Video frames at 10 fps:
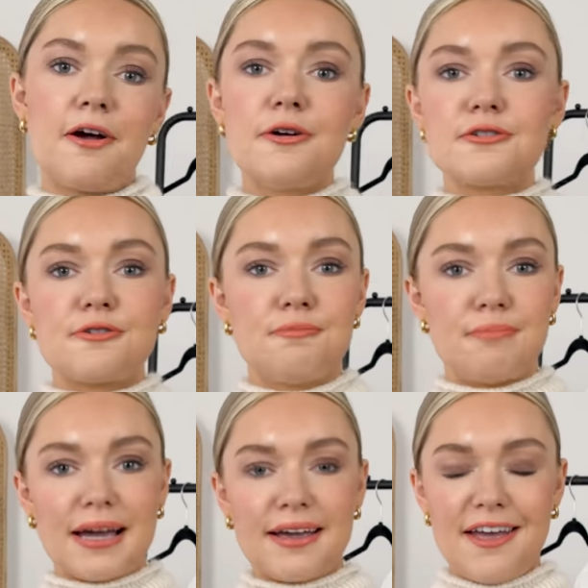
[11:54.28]
coats come
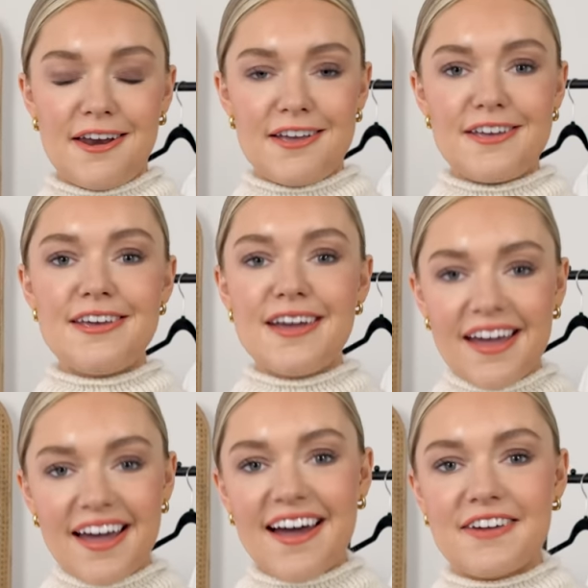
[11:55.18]
back in
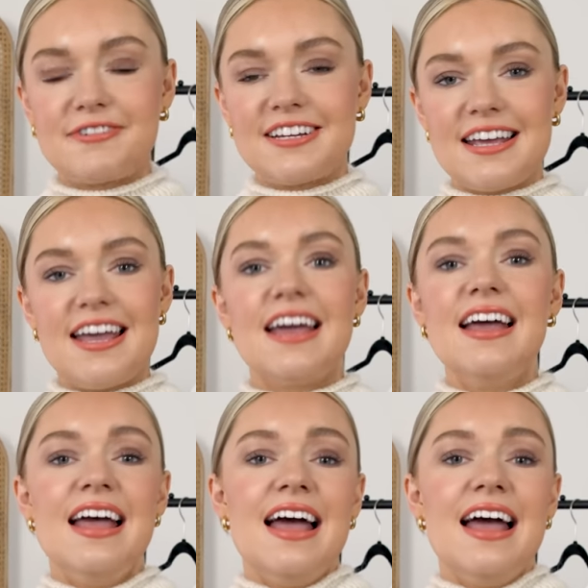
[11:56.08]
year after year.